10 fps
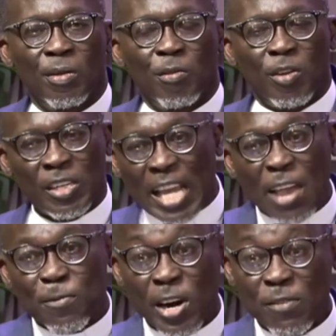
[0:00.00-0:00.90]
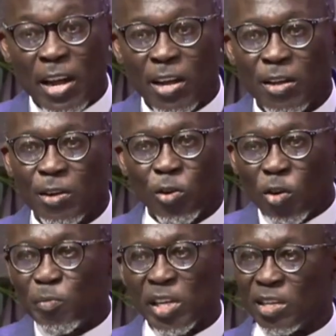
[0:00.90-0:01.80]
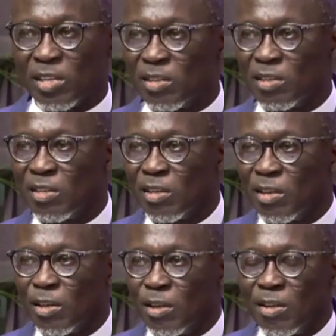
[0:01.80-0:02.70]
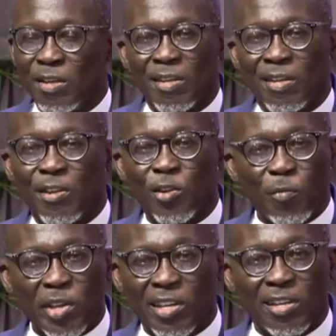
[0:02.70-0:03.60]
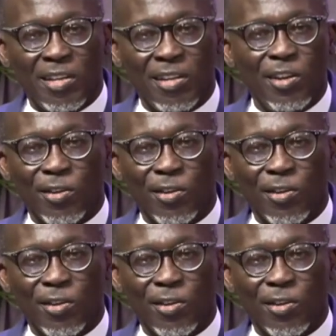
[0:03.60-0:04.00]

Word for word: Die forever, not me. Not me, no.